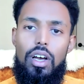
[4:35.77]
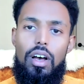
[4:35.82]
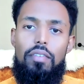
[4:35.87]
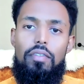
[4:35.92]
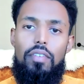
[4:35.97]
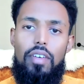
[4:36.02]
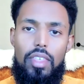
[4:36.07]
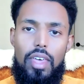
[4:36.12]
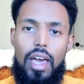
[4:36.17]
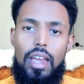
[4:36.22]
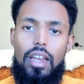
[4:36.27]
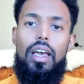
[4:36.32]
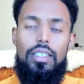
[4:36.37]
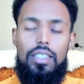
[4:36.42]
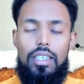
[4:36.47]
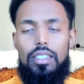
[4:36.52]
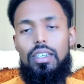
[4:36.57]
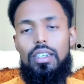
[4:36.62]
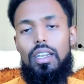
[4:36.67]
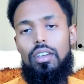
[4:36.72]
of that
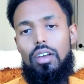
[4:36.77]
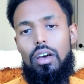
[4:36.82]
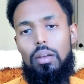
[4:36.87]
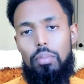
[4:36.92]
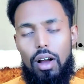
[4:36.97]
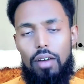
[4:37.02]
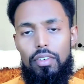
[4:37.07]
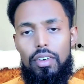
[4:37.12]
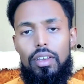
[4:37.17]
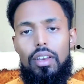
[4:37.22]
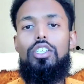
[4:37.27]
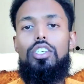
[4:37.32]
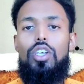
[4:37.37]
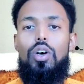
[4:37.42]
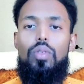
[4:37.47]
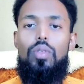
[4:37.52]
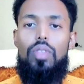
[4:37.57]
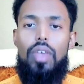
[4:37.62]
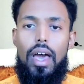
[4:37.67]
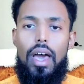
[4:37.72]
existing nonprofit
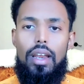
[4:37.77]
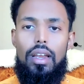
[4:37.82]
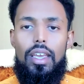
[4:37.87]
so that